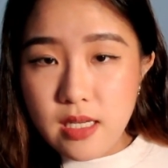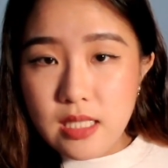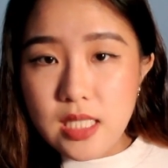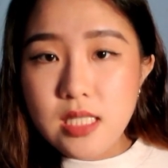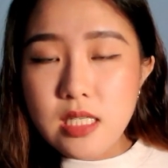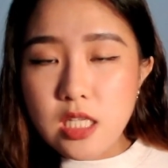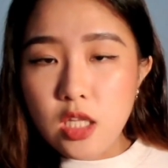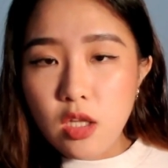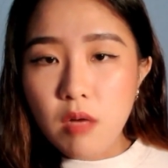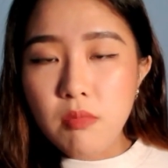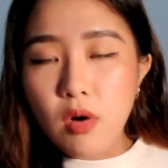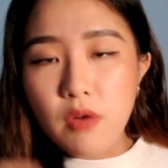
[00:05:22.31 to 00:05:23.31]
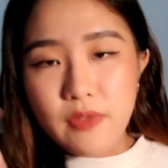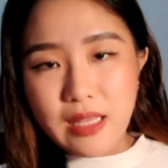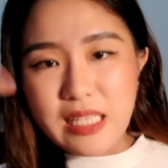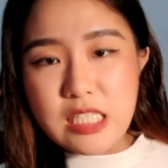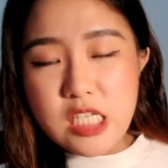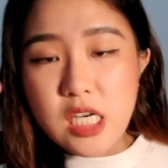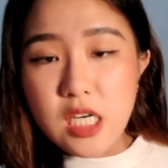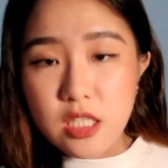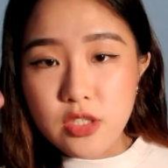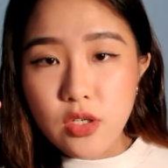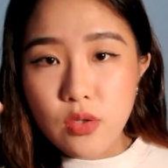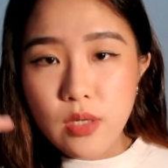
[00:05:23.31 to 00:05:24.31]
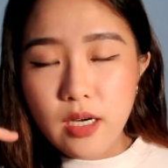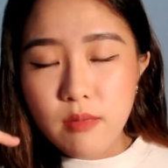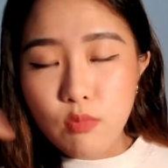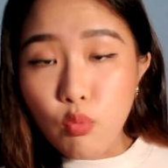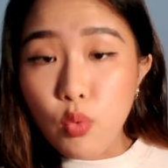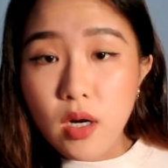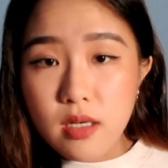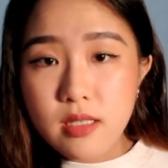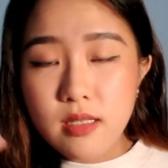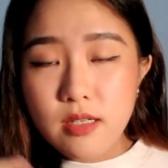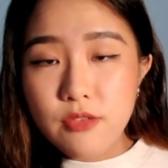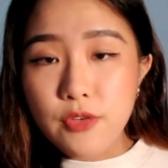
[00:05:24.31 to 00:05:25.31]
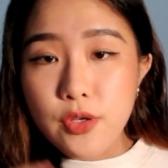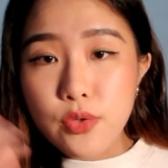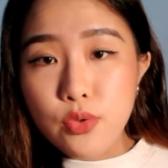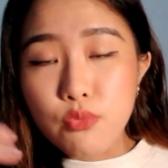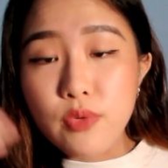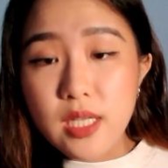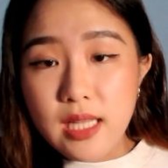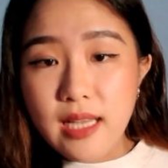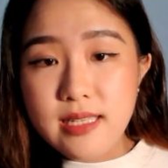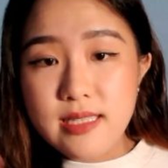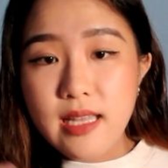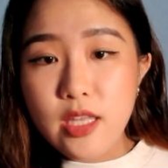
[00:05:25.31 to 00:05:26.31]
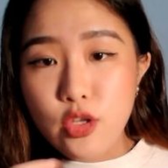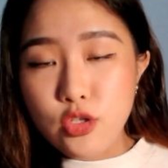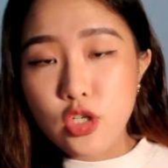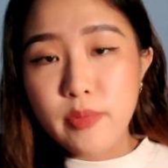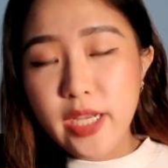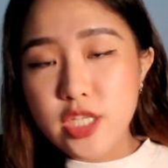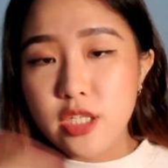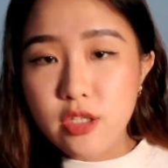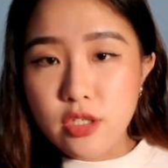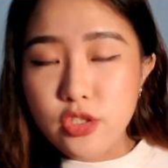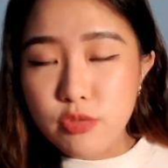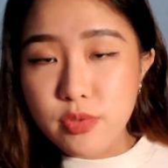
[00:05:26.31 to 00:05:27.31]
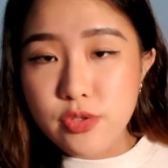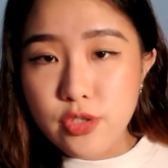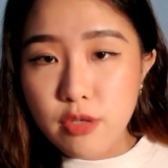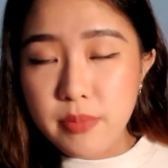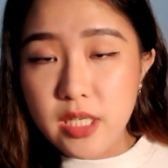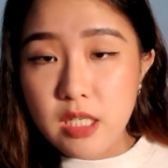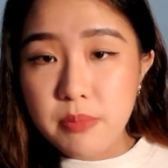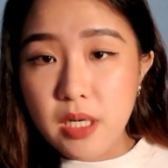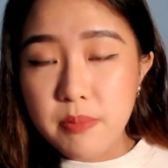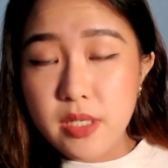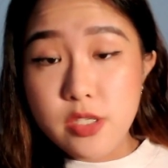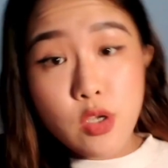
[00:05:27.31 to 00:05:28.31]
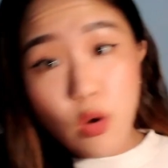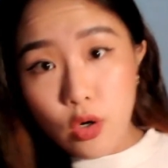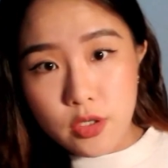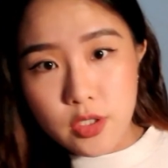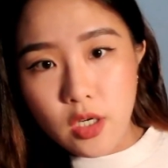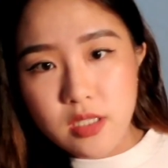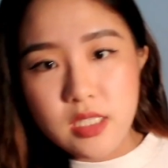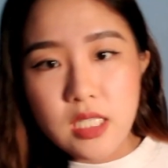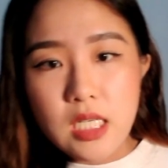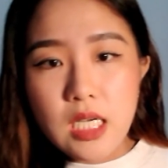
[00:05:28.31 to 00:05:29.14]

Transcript: This is a lot more of an internal work for you to realize that your job actually contributes to your bigger purpose or not.